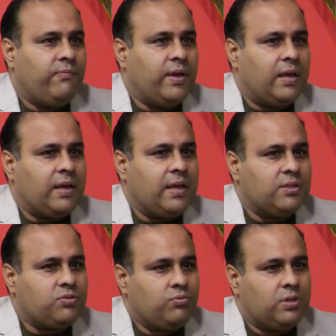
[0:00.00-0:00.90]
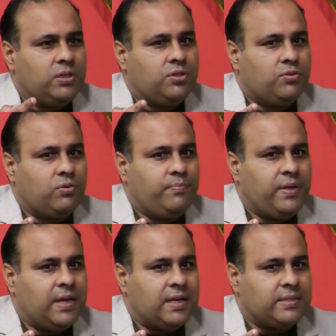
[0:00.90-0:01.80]
where a student should
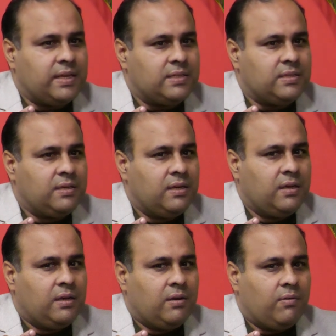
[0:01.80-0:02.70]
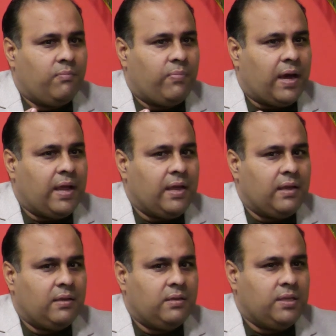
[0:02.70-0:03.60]
be assessed by
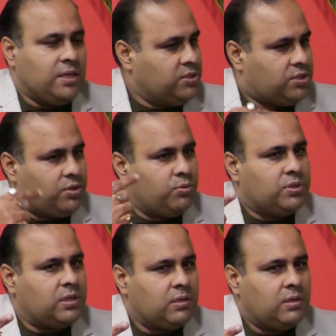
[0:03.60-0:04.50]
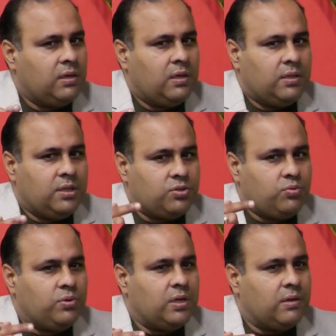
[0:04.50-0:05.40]
the institution, the
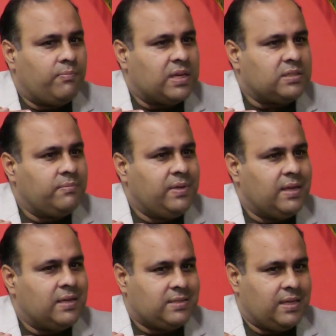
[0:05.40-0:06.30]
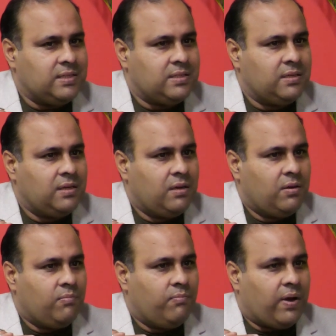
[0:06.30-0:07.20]
student must be assessed
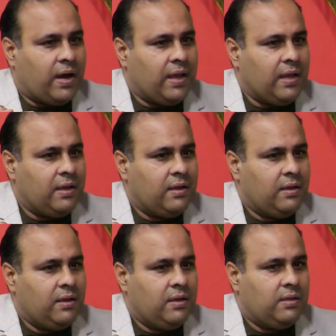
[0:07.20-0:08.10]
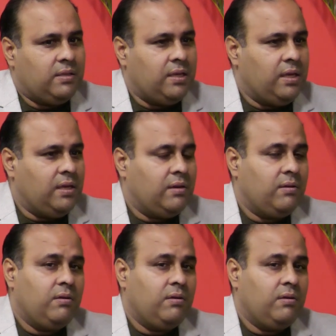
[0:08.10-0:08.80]
by the